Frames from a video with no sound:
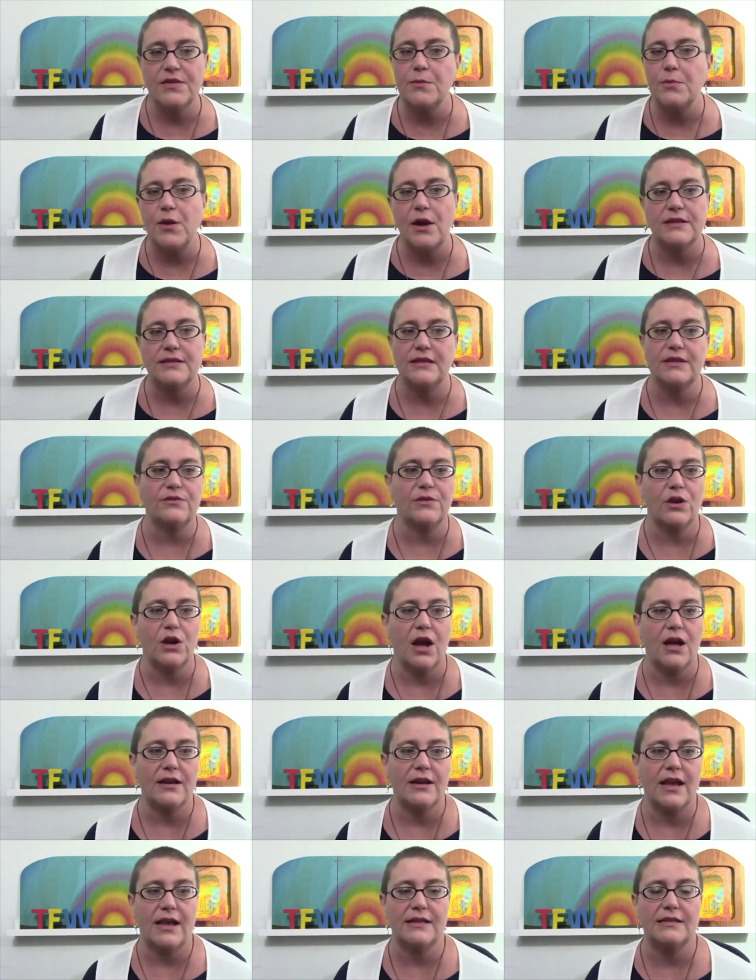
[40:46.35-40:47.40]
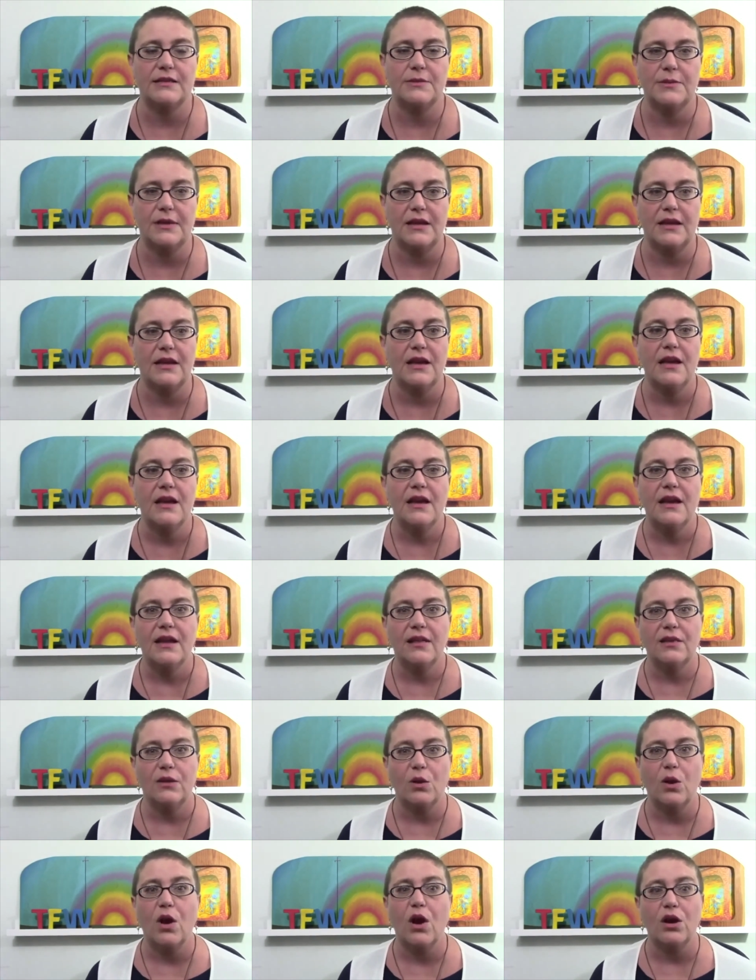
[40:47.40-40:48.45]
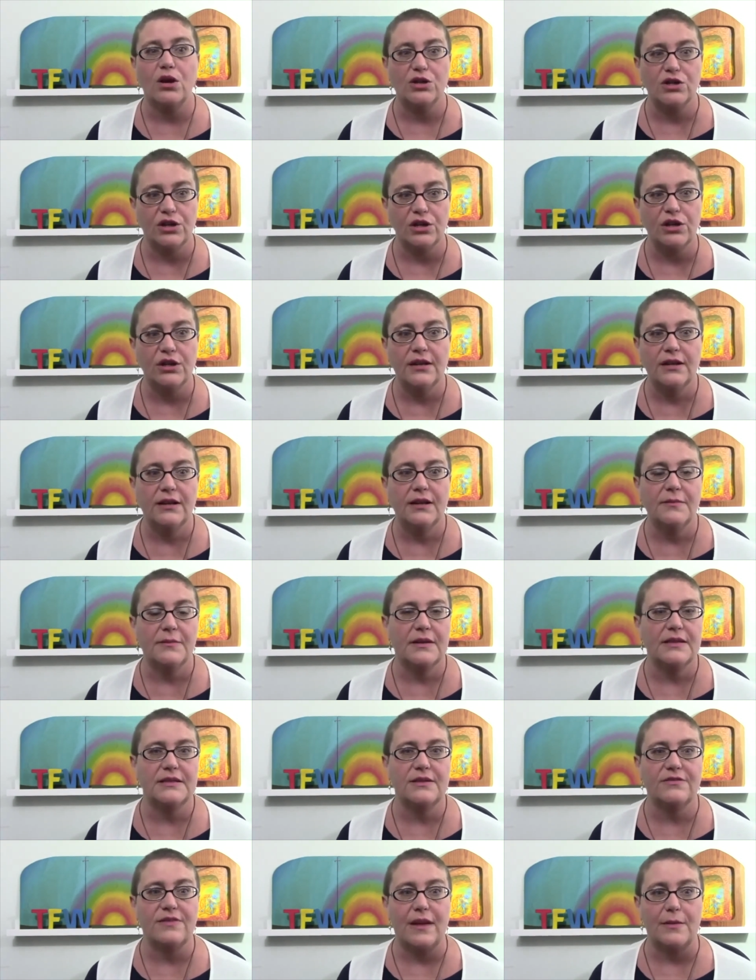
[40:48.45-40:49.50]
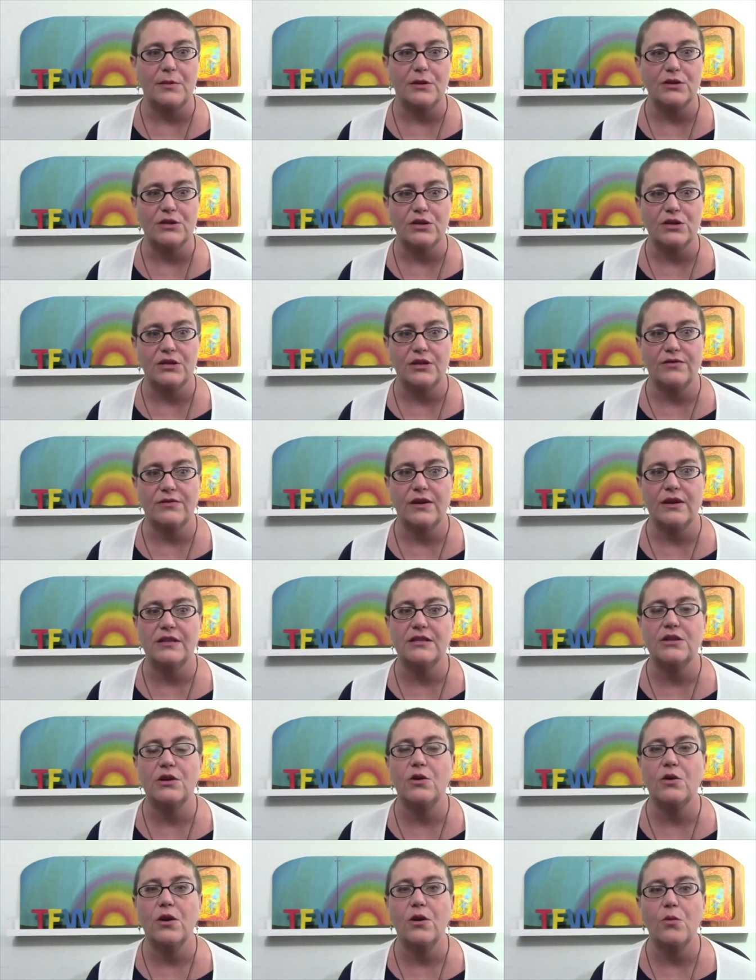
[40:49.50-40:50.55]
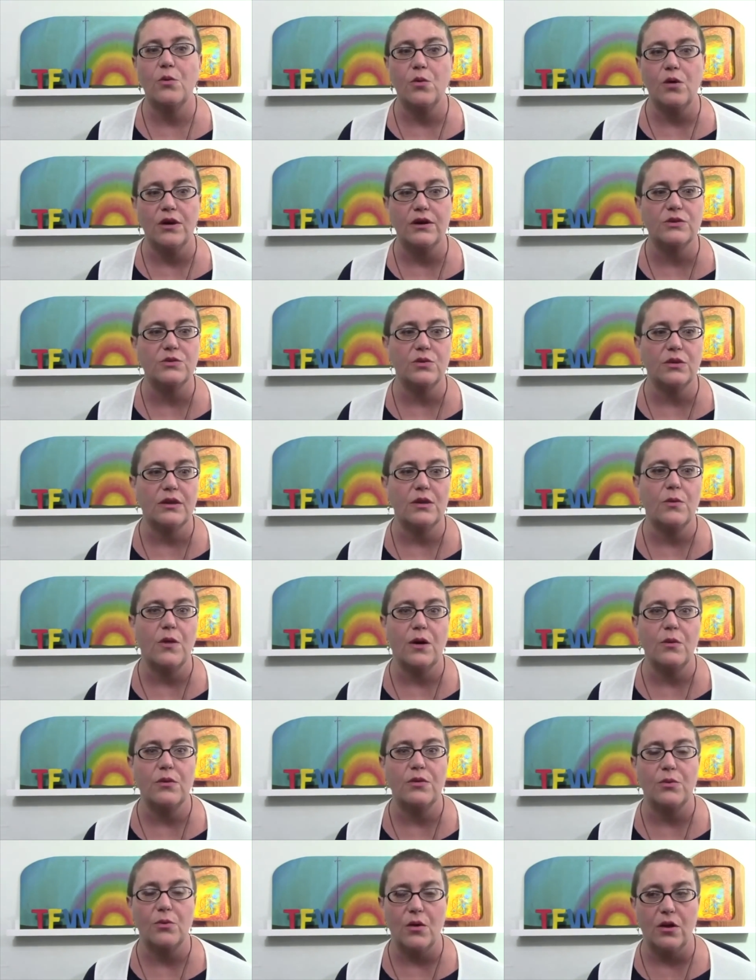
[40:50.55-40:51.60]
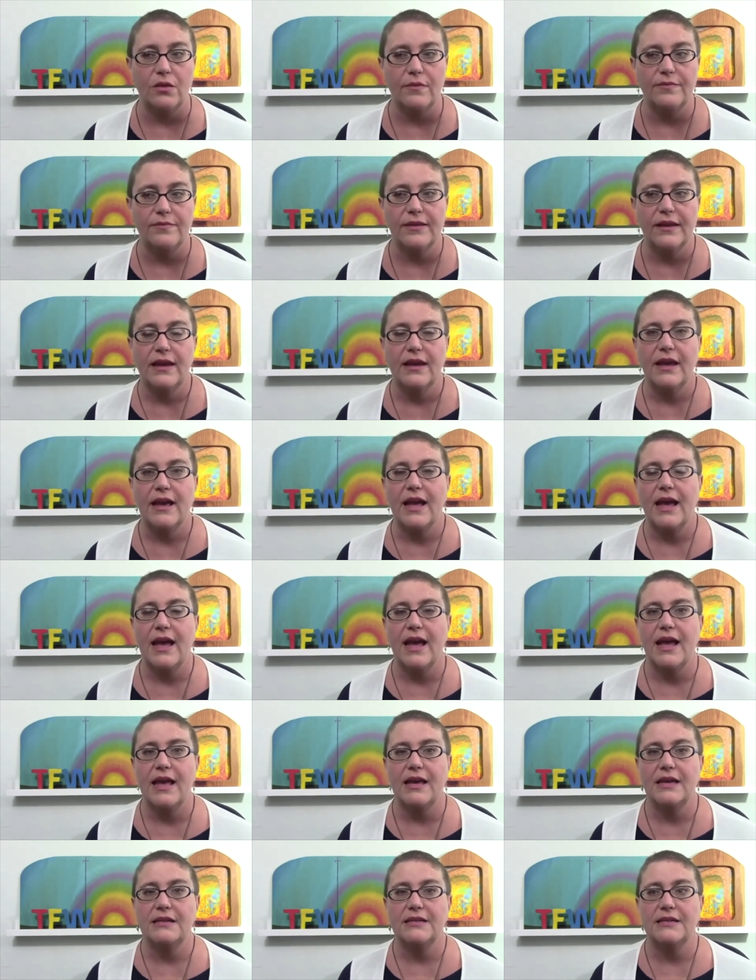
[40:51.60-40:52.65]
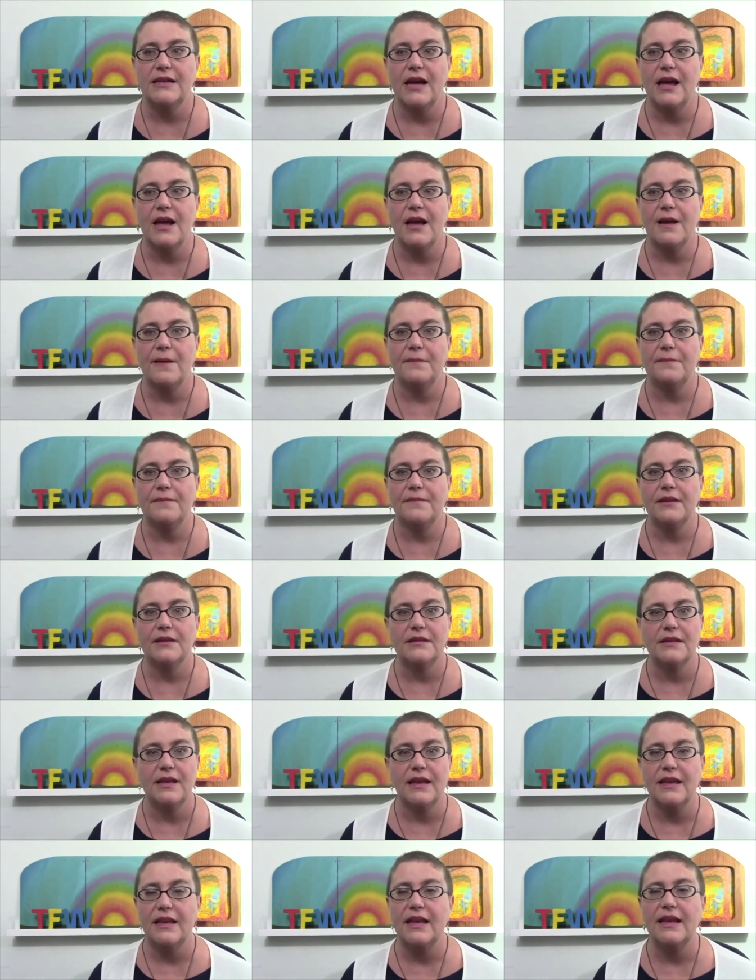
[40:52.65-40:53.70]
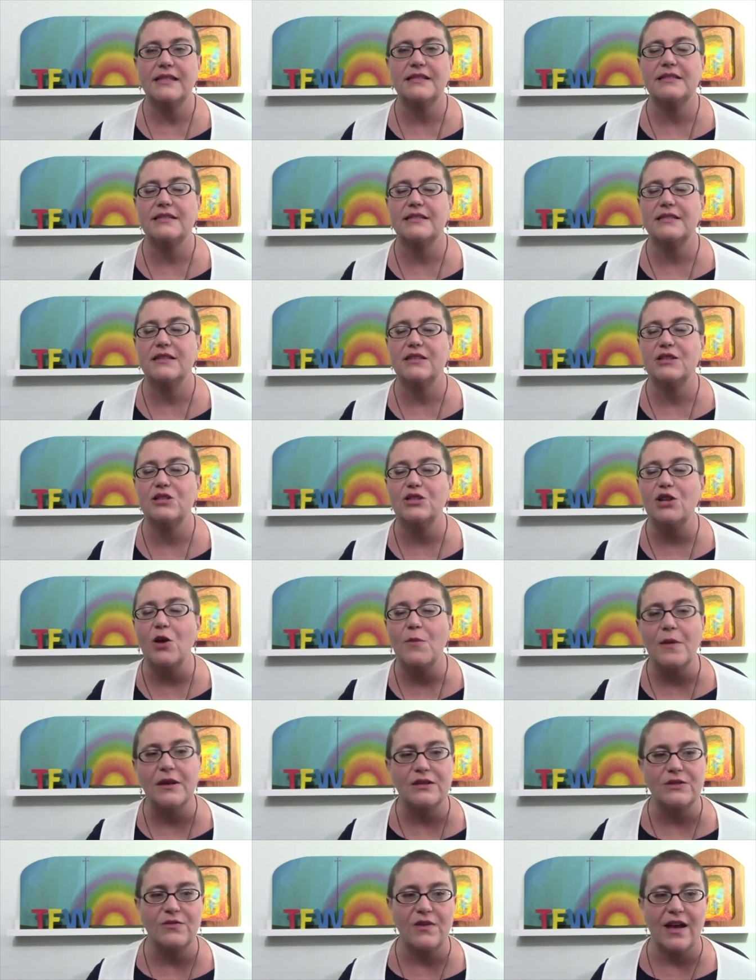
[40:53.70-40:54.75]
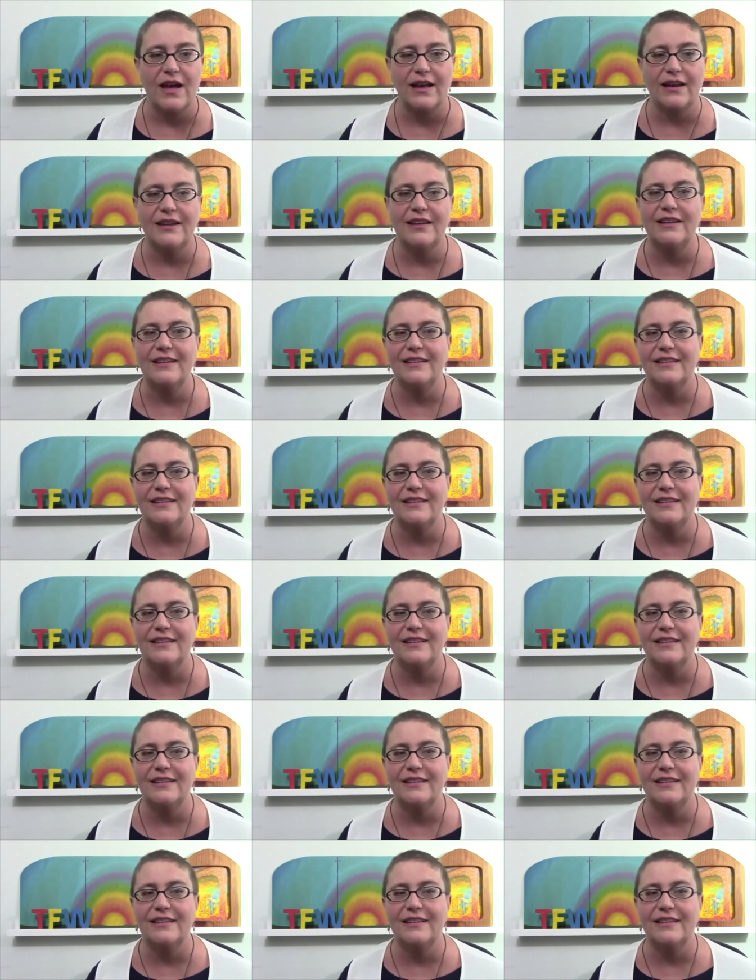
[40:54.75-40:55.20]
The process for cotton has to be a little harsher because the fibers are different. So it works really well with wool. And um, it, it's so much fun.